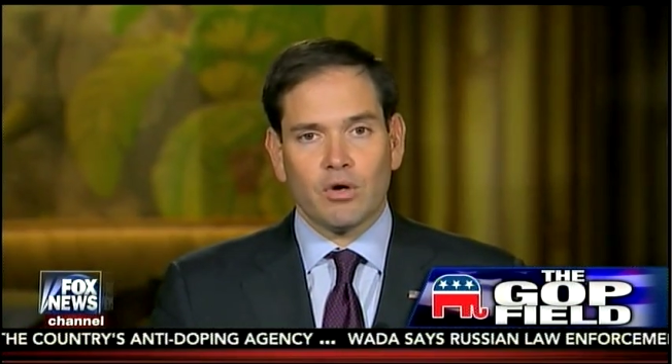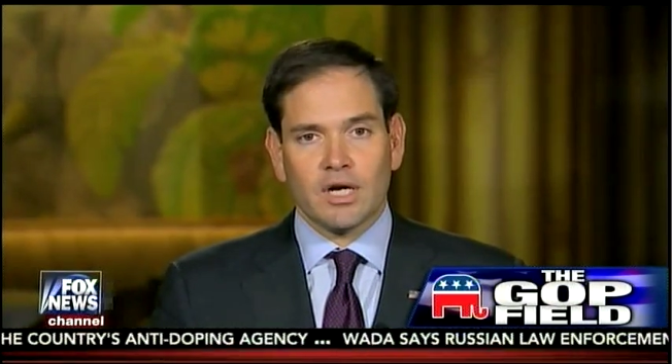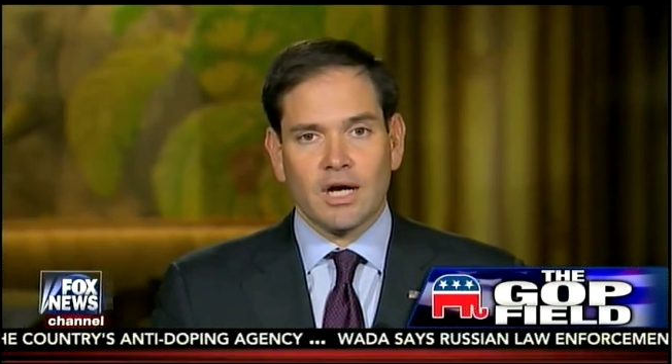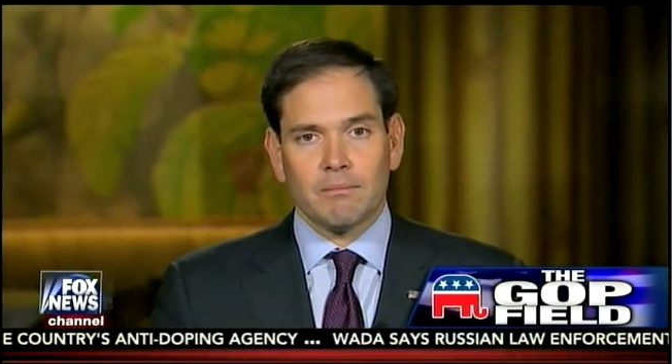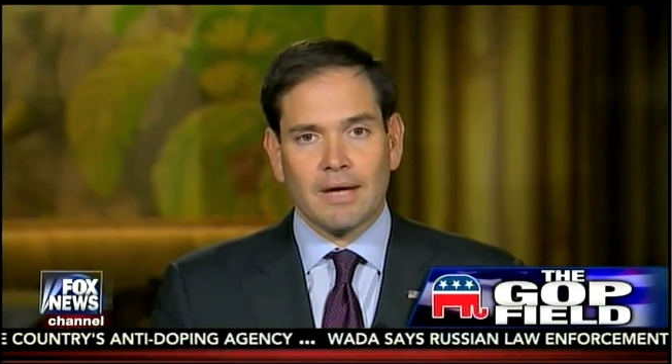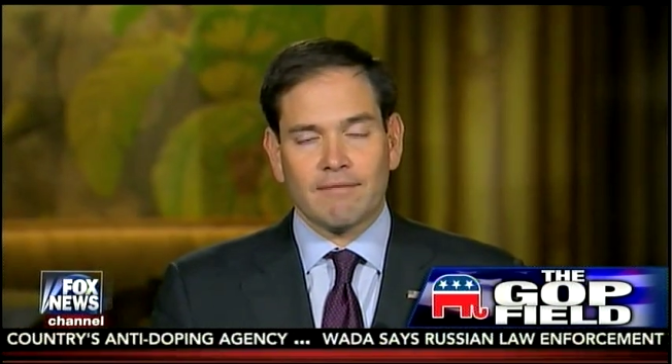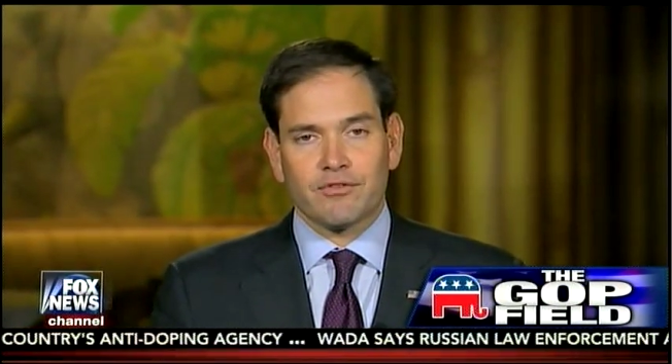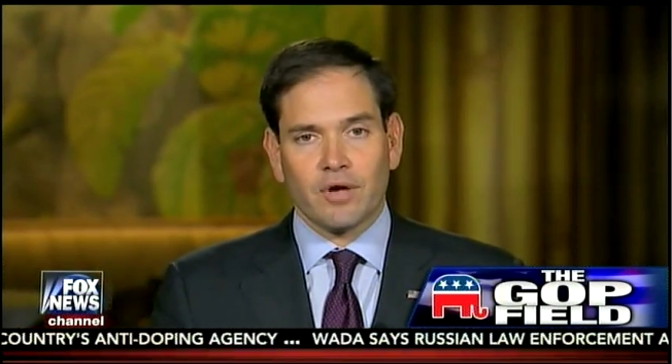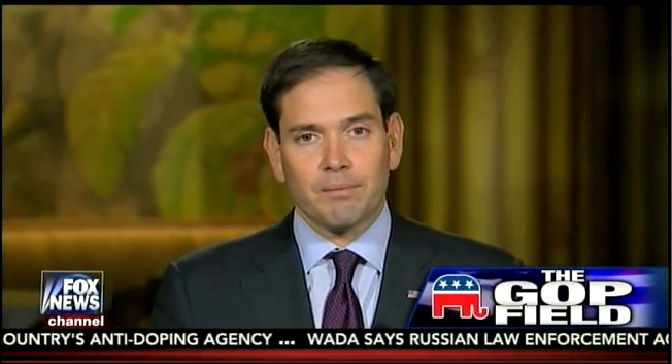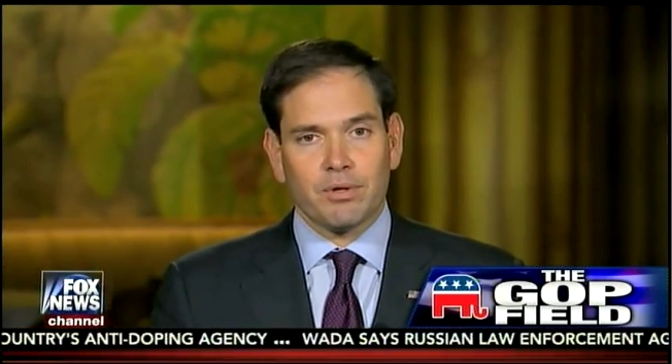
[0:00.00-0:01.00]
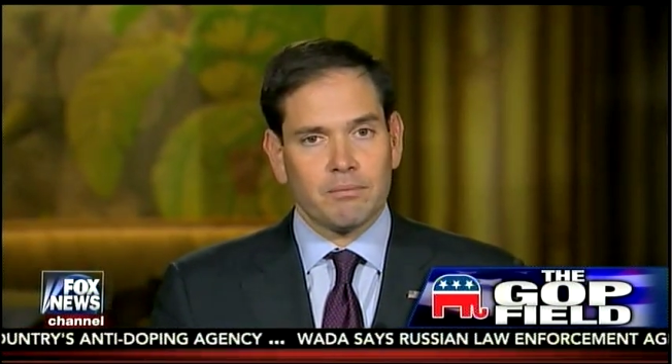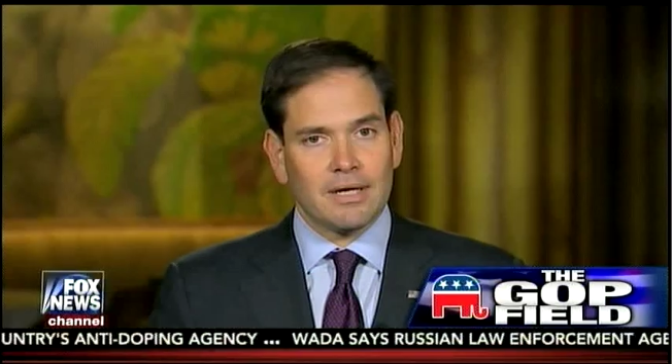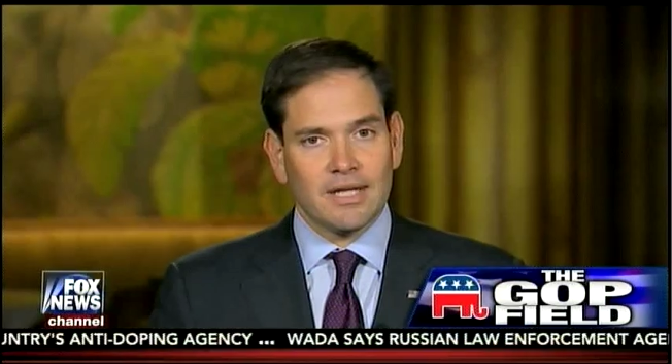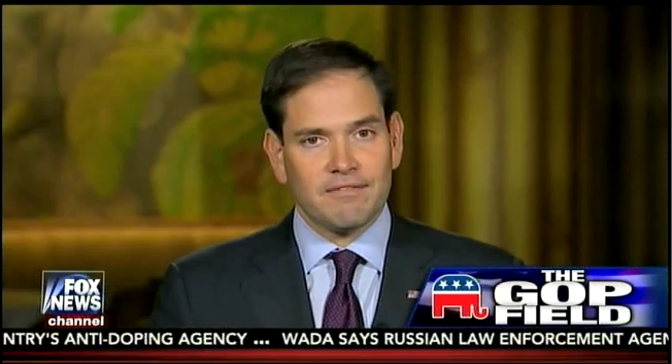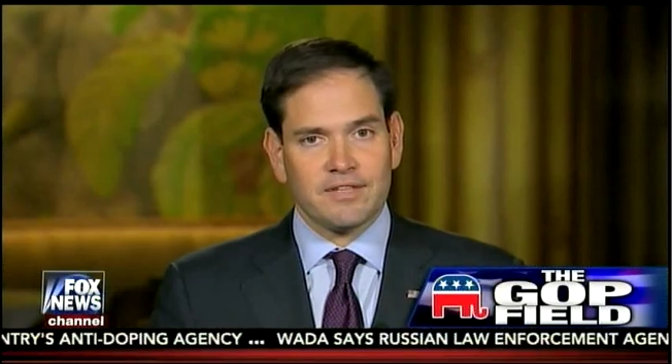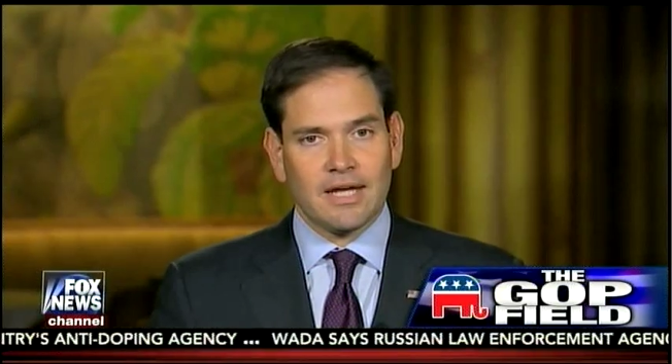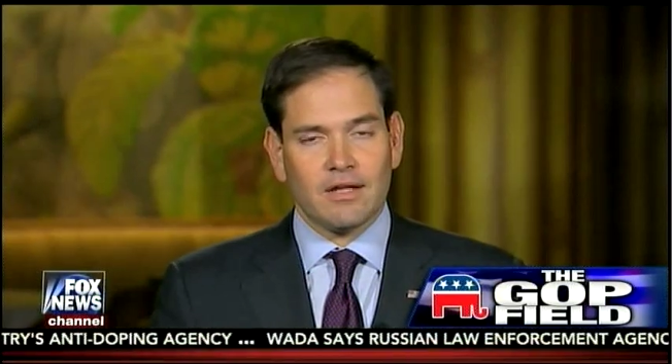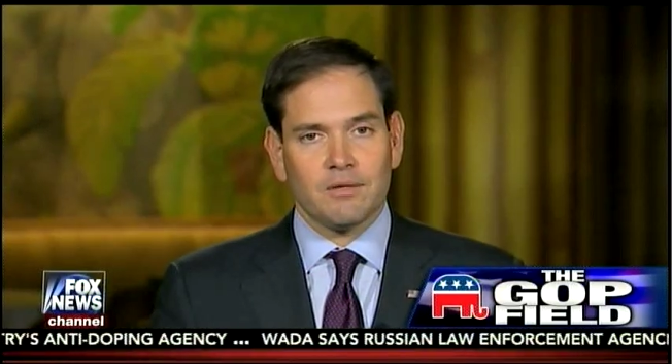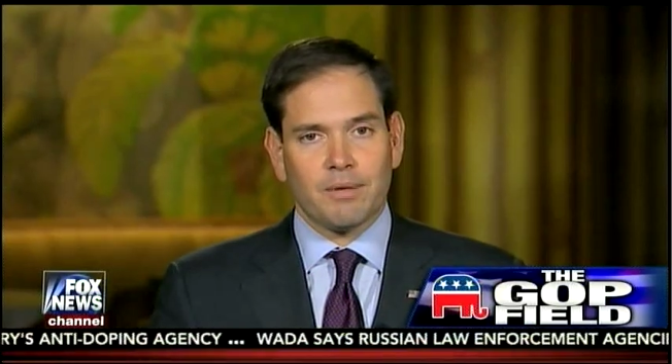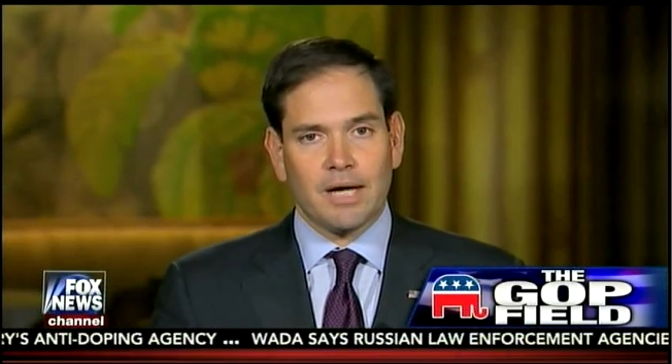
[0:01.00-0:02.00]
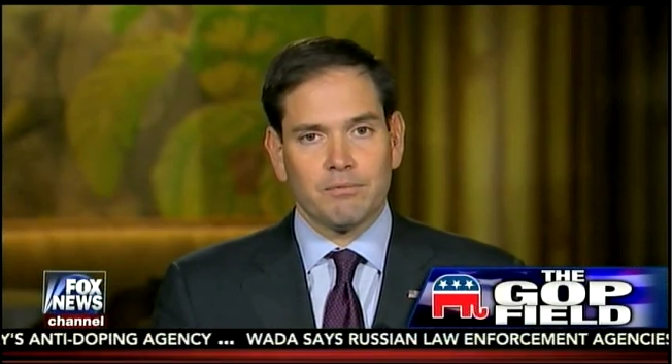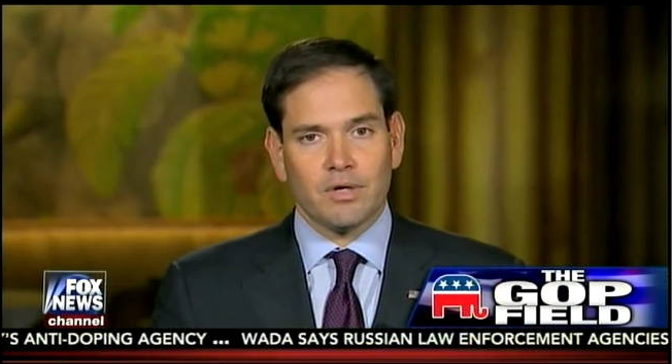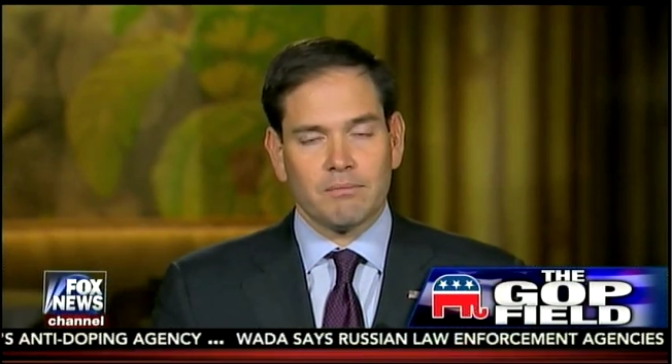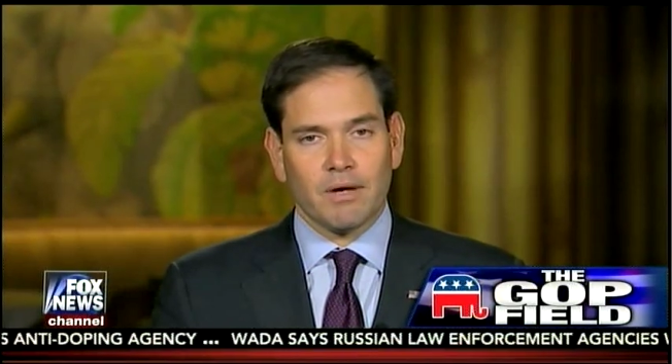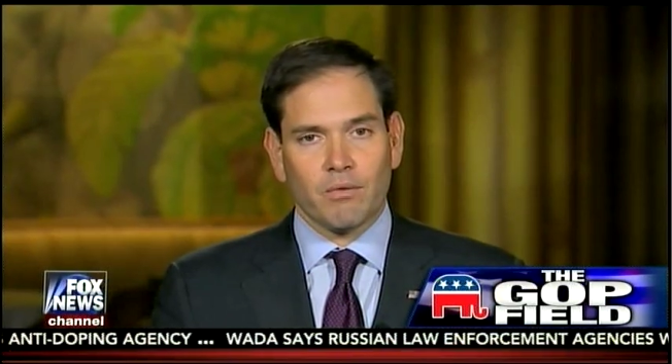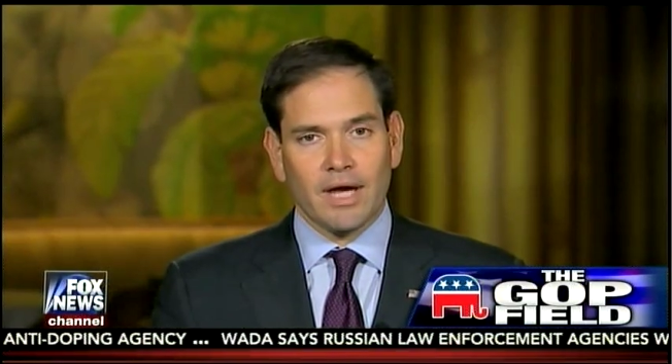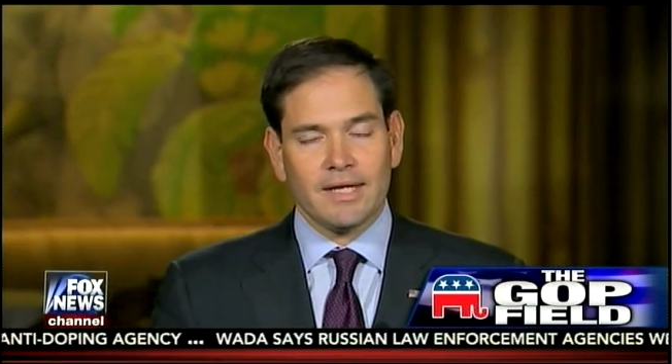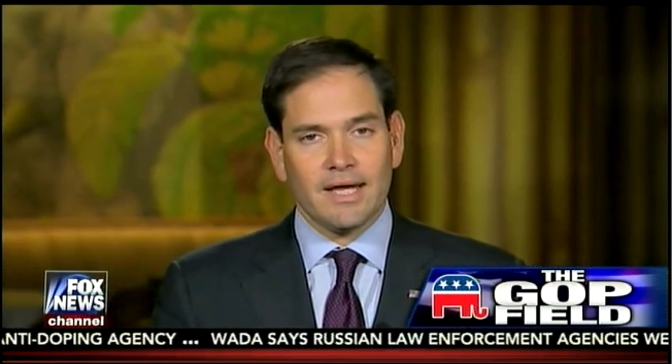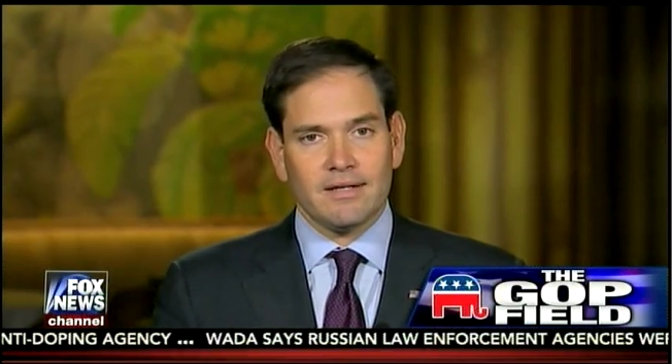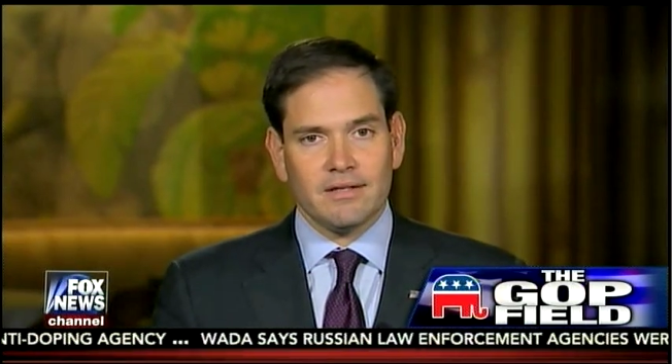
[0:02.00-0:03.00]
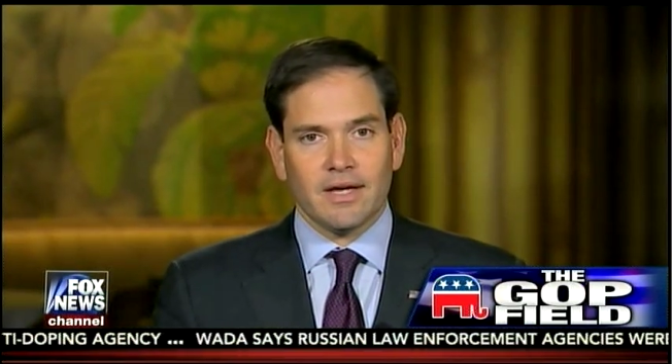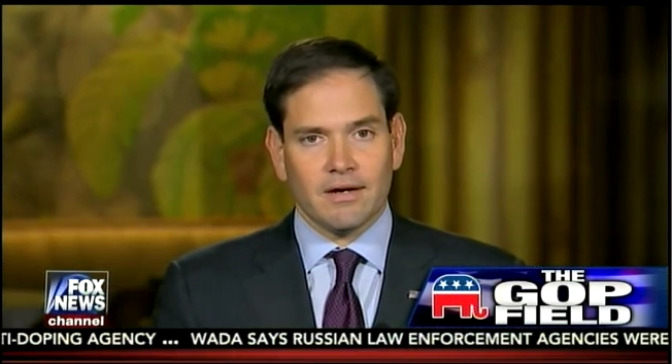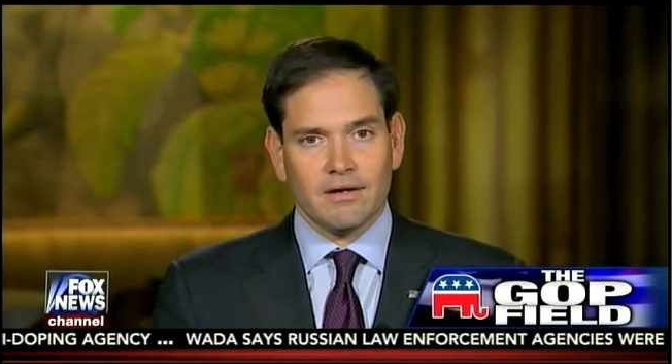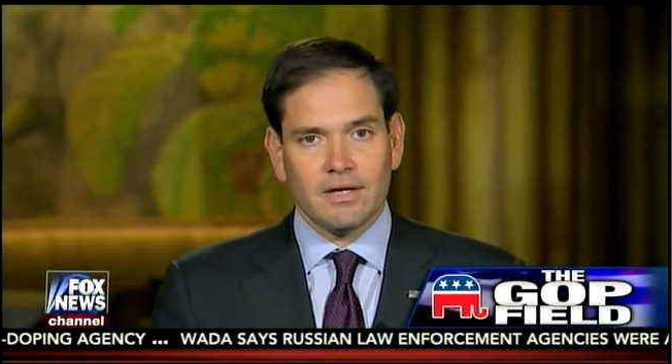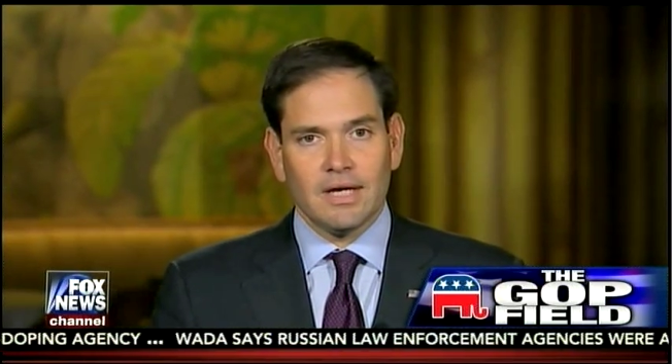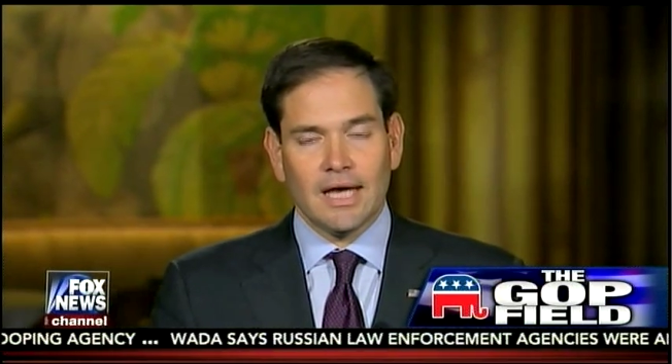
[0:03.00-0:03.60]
will come after I put my left hand on the Bible and my right hand in the air